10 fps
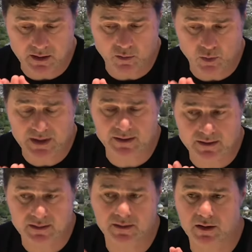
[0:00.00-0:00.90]
what
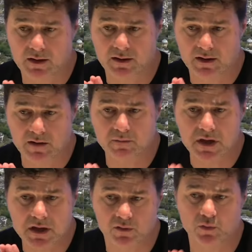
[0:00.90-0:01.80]
the team
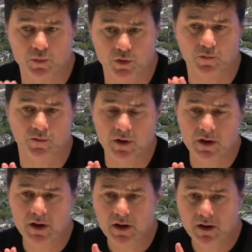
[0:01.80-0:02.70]
need to improve
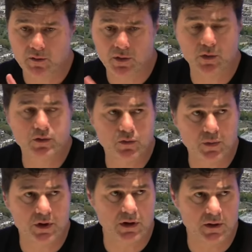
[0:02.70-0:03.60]
if we want to
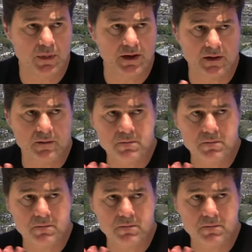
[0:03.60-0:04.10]
be better.